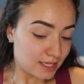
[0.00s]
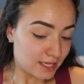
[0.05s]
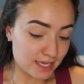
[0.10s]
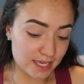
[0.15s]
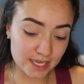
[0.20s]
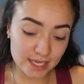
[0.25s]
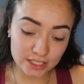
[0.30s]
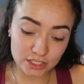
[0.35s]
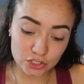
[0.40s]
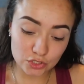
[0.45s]

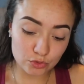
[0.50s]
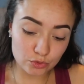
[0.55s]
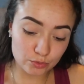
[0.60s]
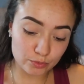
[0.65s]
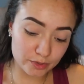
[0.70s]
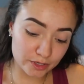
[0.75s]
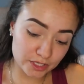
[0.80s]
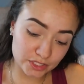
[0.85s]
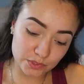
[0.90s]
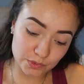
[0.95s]
hit two
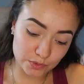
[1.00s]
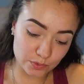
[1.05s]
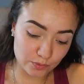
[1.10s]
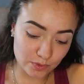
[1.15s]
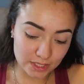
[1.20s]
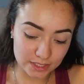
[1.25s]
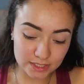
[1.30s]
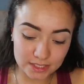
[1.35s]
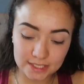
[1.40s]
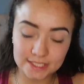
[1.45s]
birds with
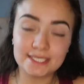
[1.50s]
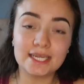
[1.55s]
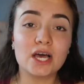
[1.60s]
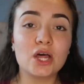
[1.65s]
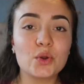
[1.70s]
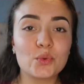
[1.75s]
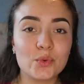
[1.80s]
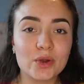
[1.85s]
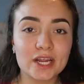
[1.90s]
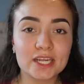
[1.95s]
one
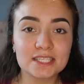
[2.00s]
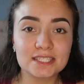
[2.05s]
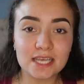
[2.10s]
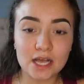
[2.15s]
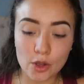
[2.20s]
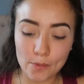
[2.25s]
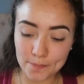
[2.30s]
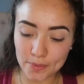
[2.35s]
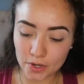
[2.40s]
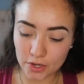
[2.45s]
stone, works
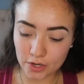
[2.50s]
out